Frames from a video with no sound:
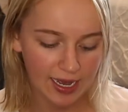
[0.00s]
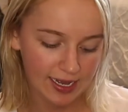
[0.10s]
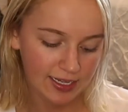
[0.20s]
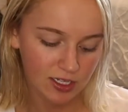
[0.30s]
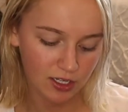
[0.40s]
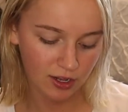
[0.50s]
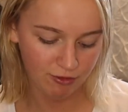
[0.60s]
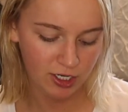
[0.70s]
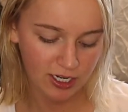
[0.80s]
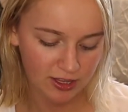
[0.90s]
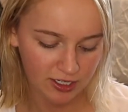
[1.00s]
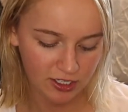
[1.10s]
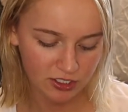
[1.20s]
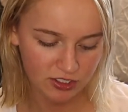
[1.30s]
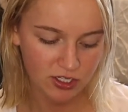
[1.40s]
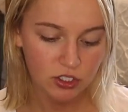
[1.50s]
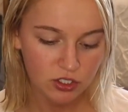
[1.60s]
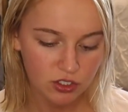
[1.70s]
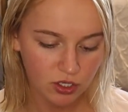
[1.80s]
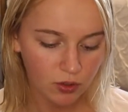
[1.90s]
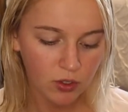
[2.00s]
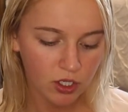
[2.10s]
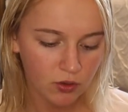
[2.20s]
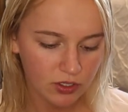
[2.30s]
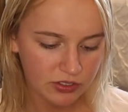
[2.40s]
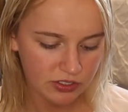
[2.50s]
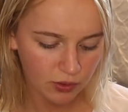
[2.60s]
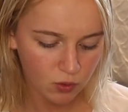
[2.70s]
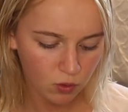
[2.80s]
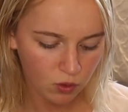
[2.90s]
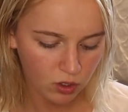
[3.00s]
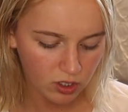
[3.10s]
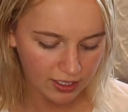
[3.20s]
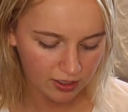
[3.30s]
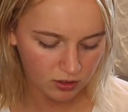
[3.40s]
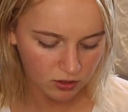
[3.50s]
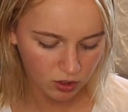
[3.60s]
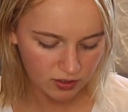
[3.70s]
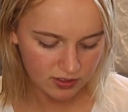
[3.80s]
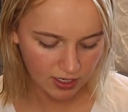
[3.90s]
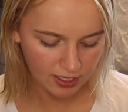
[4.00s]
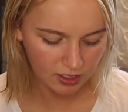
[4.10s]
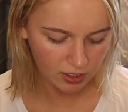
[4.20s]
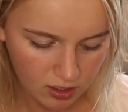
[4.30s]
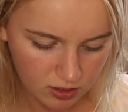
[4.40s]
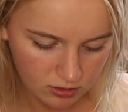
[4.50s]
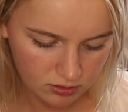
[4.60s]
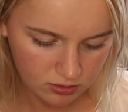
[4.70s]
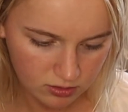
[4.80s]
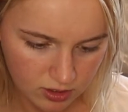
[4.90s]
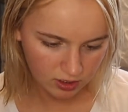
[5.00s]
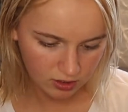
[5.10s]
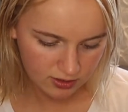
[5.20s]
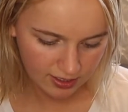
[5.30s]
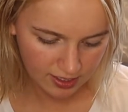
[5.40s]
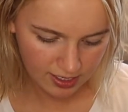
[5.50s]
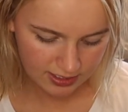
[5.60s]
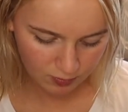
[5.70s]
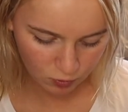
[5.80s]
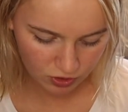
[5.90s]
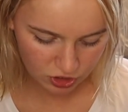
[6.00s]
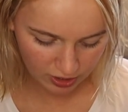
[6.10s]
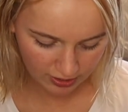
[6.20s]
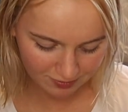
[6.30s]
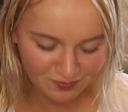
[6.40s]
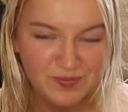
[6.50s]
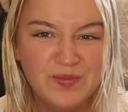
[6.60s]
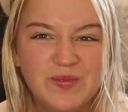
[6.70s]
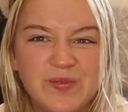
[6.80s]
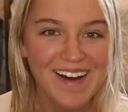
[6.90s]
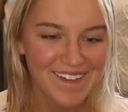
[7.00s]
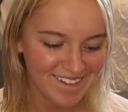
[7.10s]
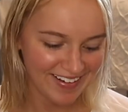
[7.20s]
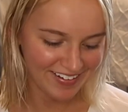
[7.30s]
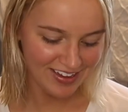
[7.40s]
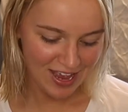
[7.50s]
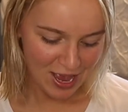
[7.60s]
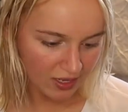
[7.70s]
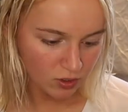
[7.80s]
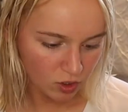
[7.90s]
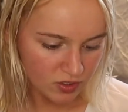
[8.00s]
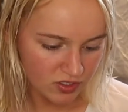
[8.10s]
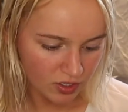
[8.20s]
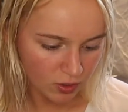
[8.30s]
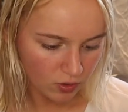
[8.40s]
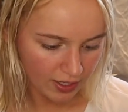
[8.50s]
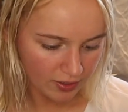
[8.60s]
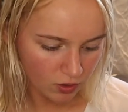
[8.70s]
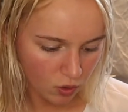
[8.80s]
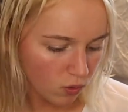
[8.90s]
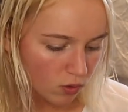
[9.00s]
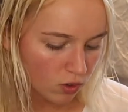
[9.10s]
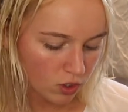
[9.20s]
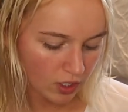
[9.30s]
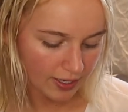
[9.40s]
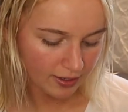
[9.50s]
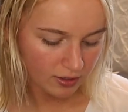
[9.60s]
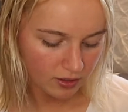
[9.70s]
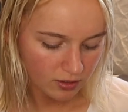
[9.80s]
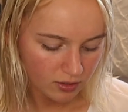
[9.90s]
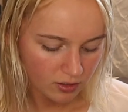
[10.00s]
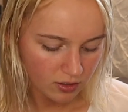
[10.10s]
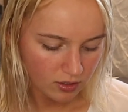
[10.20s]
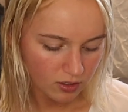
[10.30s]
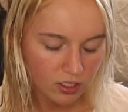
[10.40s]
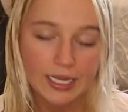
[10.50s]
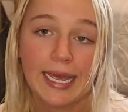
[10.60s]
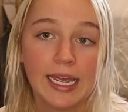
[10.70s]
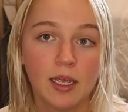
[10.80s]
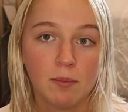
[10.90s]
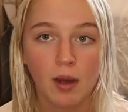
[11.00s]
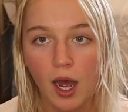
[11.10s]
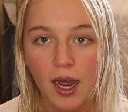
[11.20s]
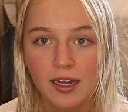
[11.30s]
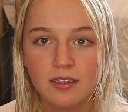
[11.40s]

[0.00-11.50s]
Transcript: I love it. I think it is so cute and so cool. Like it looks like, oh, it looks like I got some orange on it. Oh well. It looks though like a cool like clay pot.